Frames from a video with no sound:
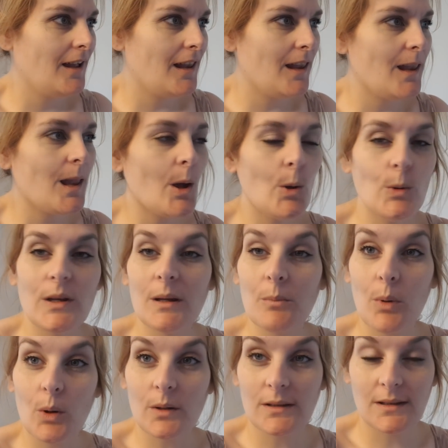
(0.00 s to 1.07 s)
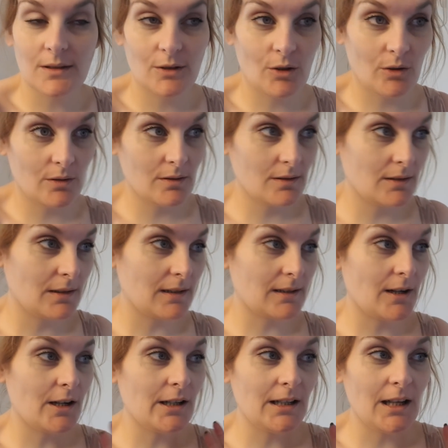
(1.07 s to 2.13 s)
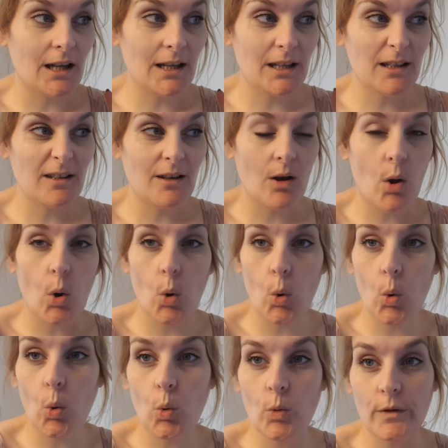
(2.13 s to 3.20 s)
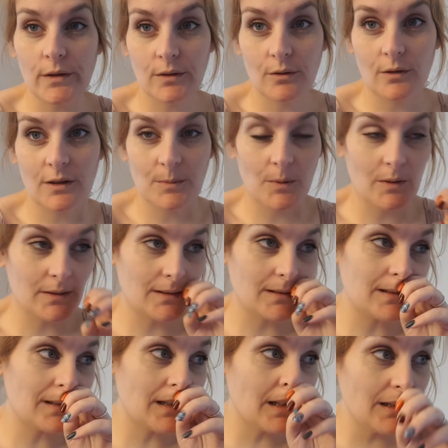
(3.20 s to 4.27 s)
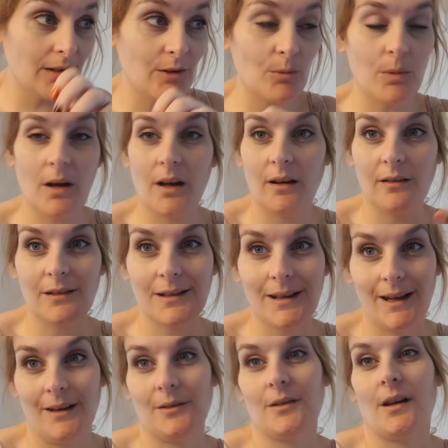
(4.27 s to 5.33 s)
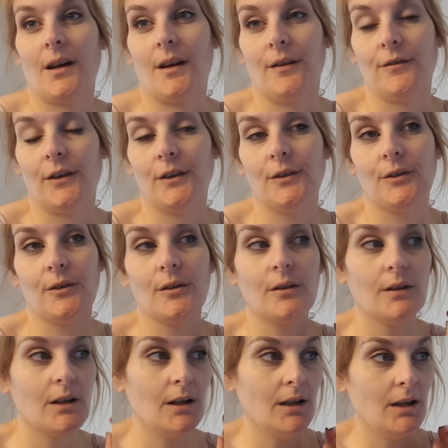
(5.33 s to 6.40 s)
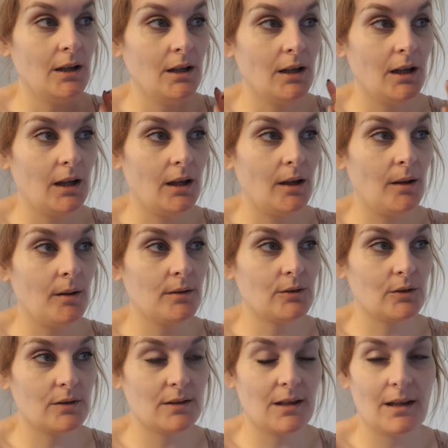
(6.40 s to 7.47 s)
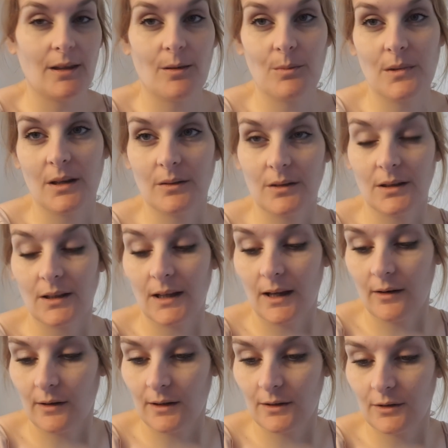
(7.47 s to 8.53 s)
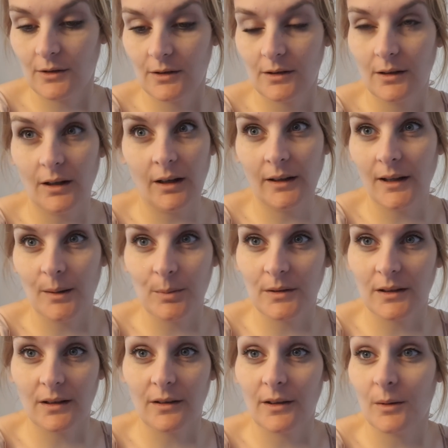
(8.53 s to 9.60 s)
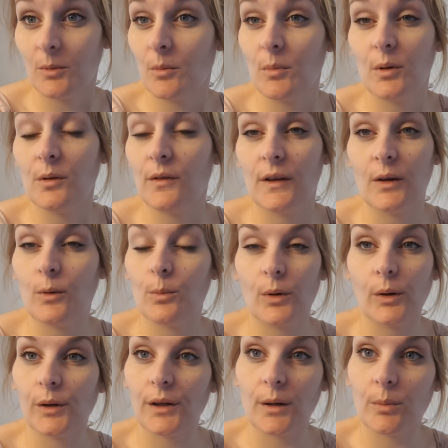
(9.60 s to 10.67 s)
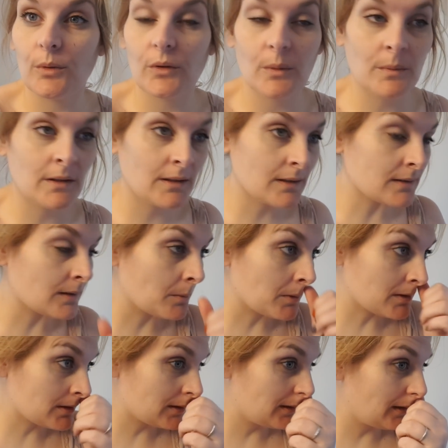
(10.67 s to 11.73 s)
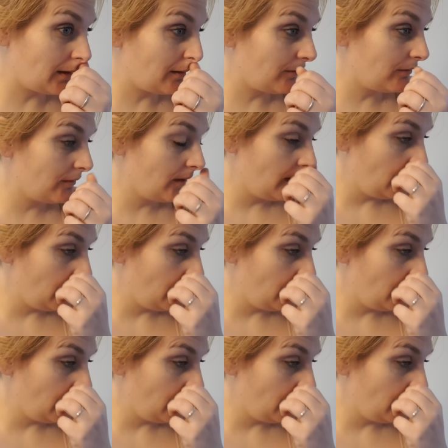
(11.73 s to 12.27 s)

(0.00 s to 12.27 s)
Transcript: loading boxes. John's currently like all the storage boxes in the world outside our front door. And John's taking them down to the garage. Our neighbours are going to think we're moving or broken up or something. There's so much stuff.